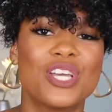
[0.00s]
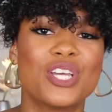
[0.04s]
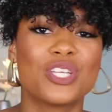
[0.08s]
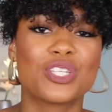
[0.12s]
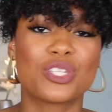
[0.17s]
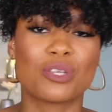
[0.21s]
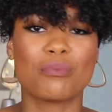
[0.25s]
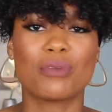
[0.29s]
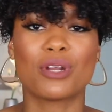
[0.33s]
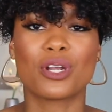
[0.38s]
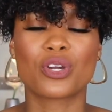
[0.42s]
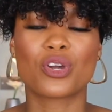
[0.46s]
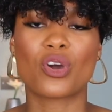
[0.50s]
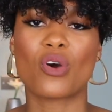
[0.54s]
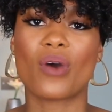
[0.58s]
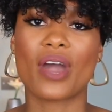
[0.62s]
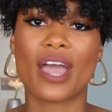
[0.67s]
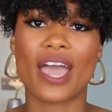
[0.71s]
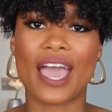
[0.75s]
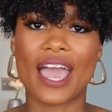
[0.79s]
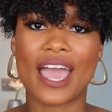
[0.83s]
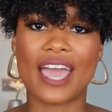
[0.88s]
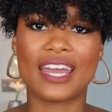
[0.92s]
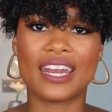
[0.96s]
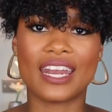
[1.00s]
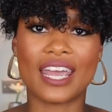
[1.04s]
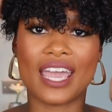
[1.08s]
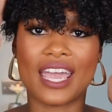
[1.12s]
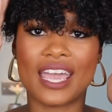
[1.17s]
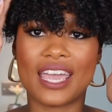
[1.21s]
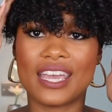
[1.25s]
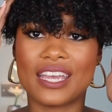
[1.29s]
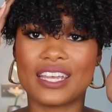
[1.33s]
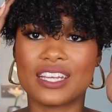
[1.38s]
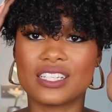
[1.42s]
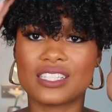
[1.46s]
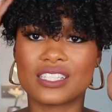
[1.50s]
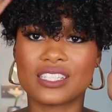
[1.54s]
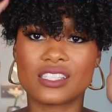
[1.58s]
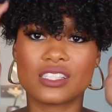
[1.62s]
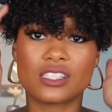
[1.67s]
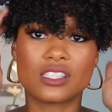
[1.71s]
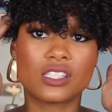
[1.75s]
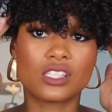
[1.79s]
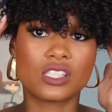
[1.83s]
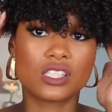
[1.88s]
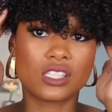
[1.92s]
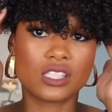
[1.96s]
So I'm gonna go ahead and
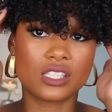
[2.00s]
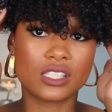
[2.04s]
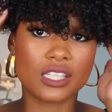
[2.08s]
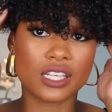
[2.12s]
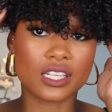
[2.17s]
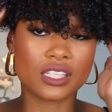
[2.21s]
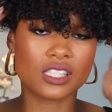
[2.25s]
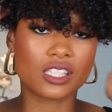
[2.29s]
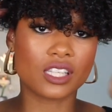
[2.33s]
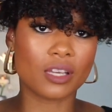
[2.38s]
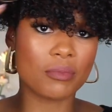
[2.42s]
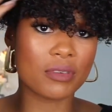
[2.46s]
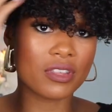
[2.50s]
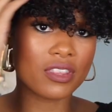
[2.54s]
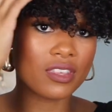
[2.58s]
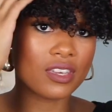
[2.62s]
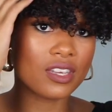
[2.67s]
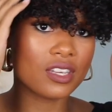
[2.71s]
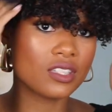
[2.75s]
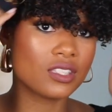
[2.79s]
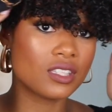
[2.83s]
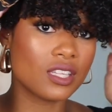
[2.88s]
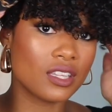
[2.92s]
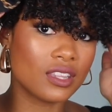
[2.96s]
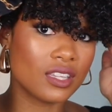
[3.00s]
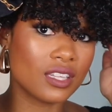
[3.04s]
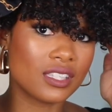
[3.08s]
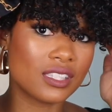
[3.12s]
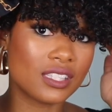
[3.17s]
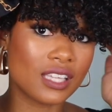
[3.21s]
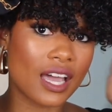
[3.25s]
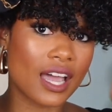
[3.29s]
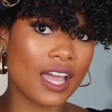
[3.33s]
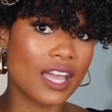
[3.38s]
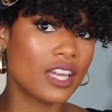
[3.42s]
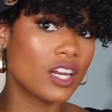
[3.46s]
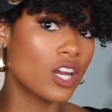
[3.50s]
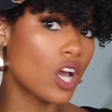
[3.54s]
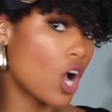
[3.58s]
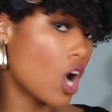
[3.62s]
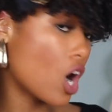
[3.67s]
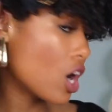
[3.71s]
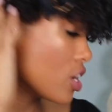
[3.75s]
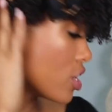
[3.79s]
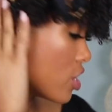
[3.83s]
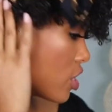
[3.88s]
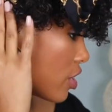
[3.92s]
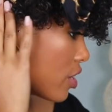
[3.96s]
stick some of these in the side
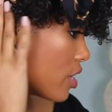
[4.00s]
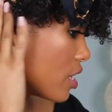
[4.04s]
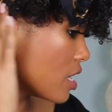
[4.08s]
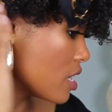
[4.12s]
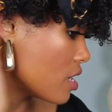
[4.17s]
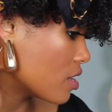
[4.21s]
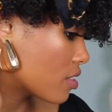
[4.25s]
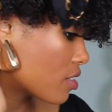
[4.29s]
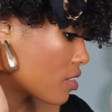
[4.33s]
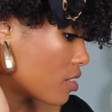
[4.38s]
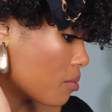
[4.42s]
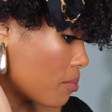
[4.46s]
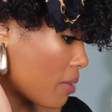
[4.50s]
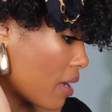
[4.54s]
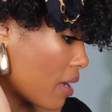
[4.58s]
underneath the